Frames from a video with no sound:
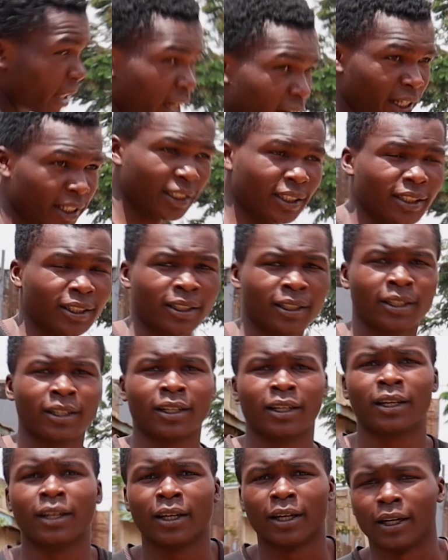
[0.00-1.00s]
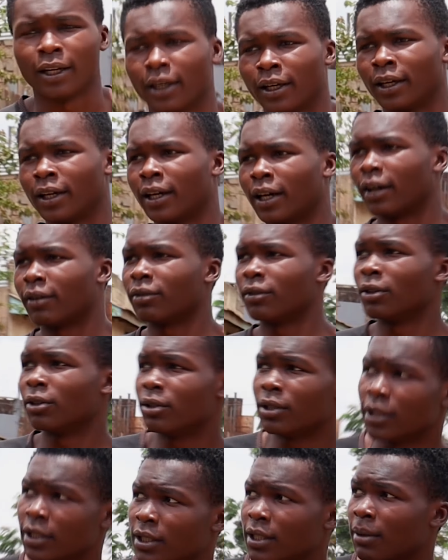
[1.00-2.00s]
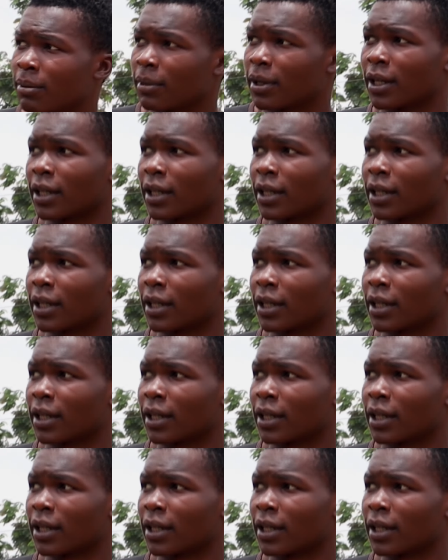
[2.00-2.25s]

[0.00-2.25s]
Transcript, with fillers: gani. Eh, I've noticed some